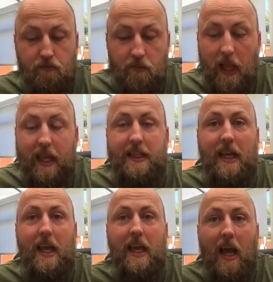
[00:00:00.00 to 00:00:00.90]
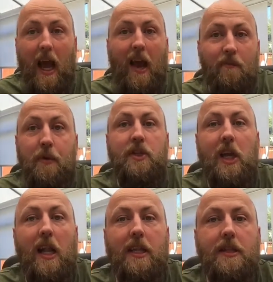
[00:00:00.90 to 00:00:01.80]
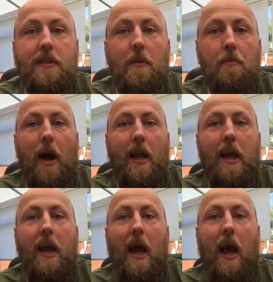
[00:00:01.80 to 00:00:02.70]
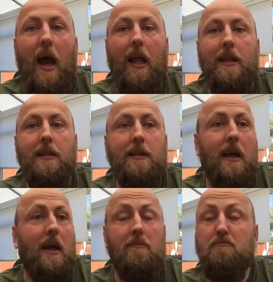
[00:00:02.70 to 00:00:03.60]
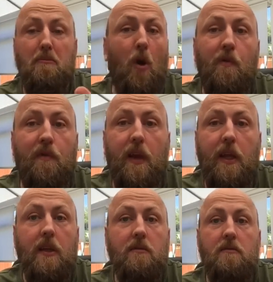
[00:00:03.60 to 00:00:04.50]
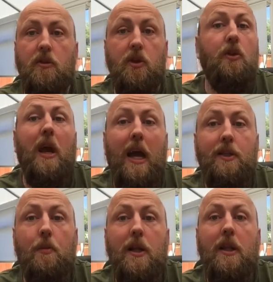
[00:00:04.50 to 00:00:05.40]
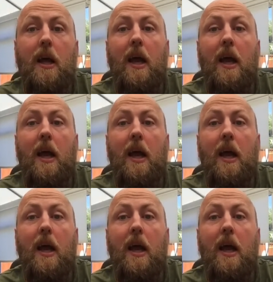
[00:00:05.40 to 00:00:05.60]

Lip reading: Like I say, I've been challenged by it, and hopefully you guys will,